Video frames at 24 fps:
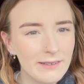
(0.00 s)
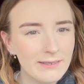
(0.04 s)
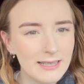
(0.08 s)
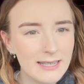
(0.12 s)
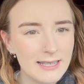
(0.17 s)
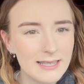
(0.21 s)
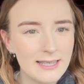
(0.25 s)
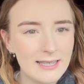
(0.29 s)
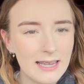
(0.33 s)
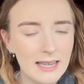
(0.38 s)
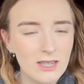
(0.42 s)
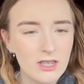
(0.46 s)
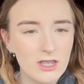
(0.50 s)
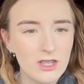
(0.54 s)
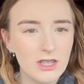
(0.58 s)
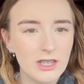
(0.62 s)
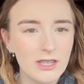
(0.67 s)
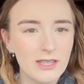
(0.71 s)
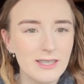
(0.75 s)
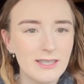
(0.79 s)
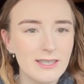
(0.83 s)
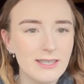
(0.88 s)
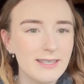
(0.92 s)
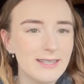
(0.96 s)

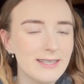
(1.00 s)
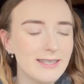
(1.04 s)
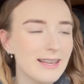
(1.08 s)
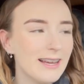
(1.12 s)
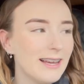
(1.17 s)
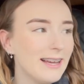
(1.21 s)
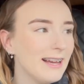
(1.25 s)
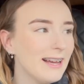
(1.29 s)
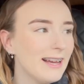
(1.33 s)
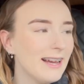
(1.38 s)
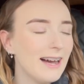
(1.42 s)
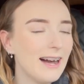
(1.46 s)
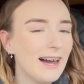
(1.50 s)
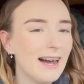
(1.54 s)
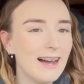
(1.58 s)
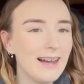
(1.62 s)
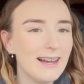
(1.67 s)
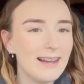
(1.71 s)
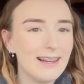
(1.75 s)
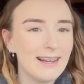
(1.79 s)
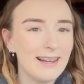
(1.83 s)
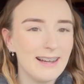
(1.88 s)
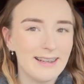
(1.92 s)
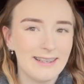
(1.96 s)
extensions.
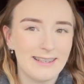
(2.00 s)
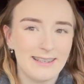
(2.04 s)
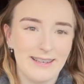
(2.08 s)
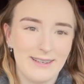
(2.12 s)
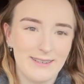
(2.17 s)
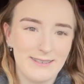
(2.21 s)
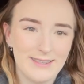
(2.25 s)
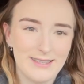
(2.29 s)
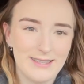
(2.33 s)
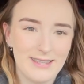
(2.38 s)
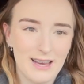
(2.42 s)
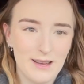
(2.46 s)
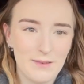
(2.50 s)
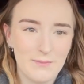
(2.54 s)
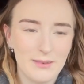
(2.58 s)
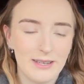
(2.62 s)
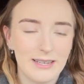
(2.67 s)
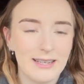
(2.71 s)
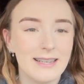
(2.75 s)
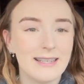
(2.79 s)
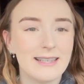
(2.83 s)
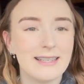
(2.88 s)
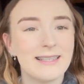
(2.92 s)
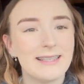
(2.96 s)
I know, Sherpy.